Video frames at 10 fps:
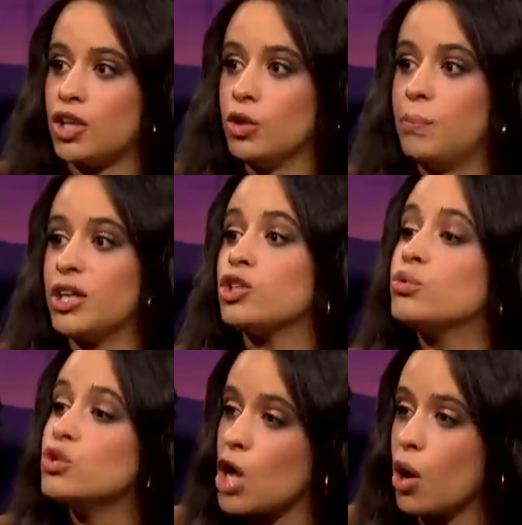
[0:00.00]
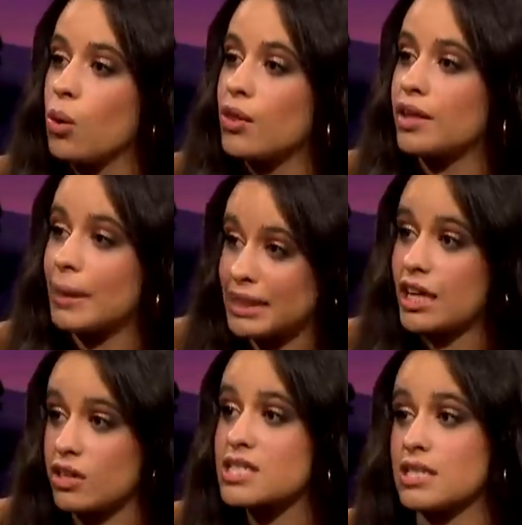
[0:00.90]
at you, but you know that like
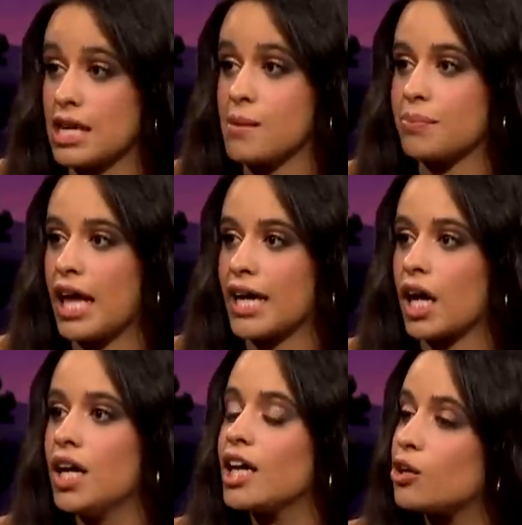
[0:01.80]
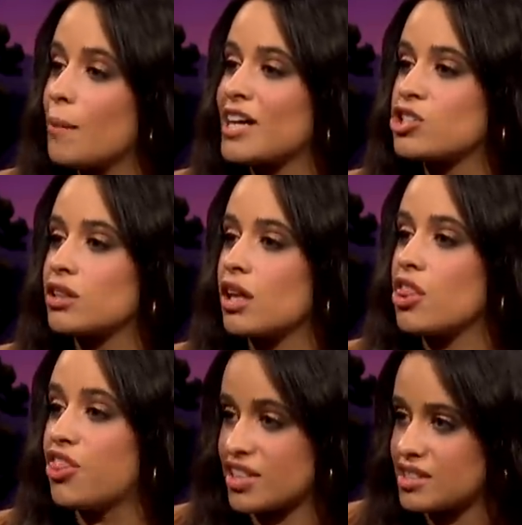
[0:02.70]
they're asleep. Yes. Like, you imagine
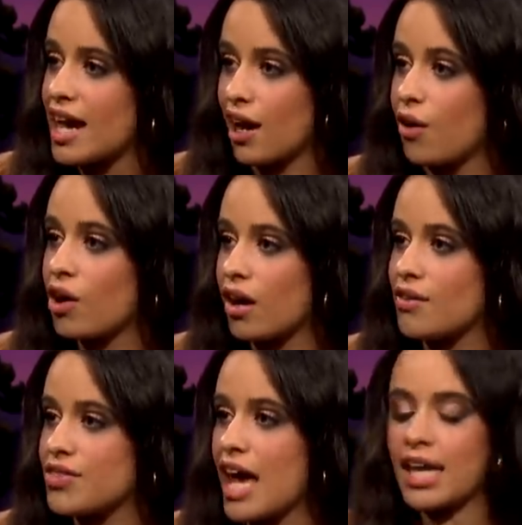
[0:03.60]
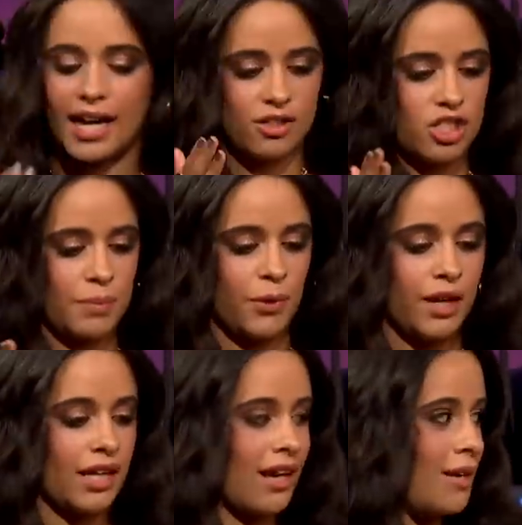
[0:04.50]
the terror of that? Like, I'd just be
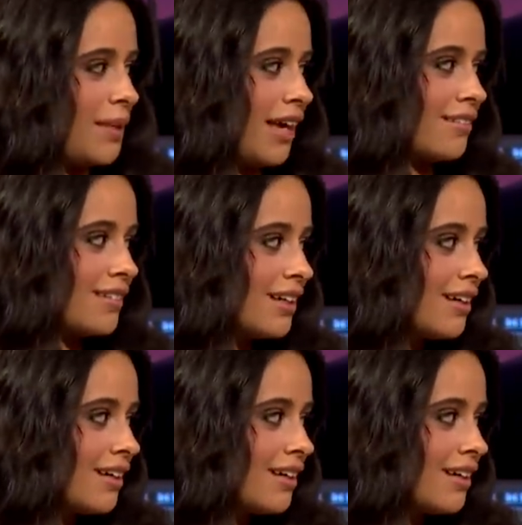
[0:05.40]
reading and I'd be like,